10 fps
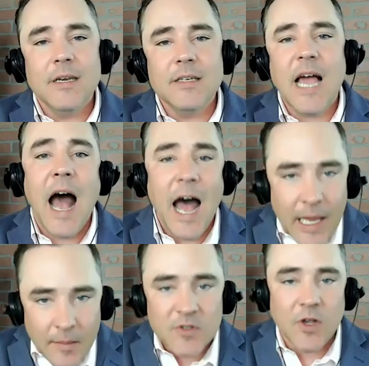
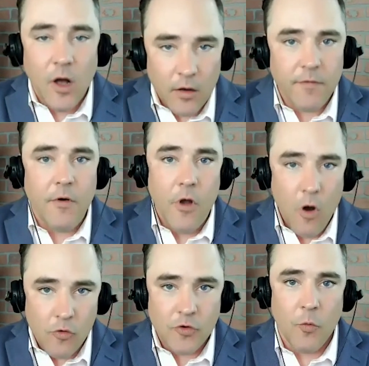times of
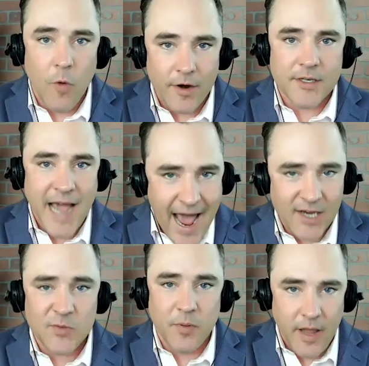note where
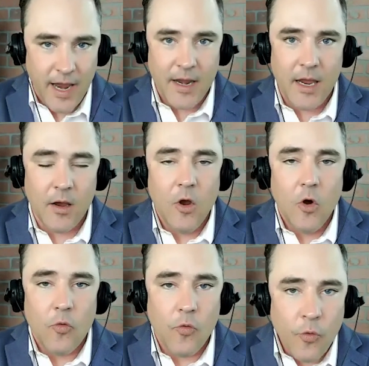tax planning
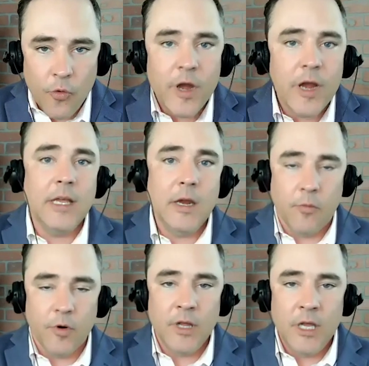
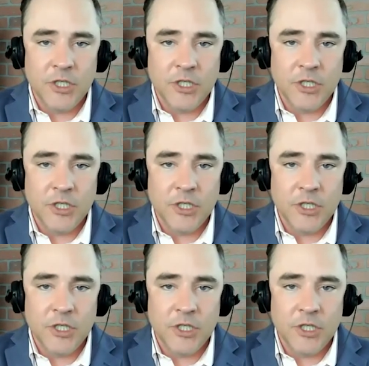really